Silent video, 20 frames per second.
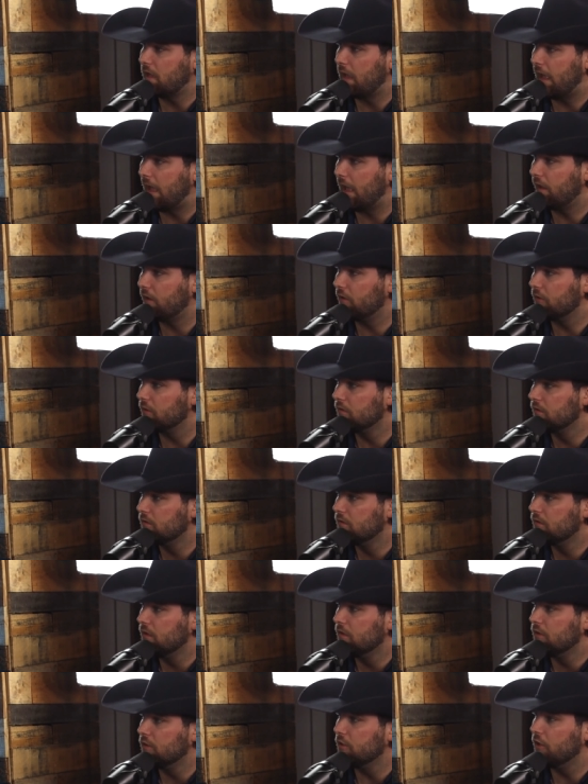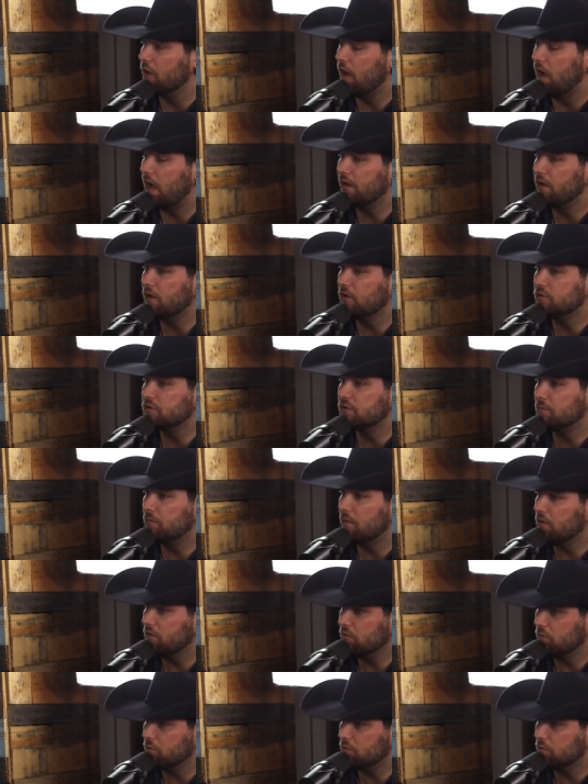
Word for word: hatter. You know, I know some other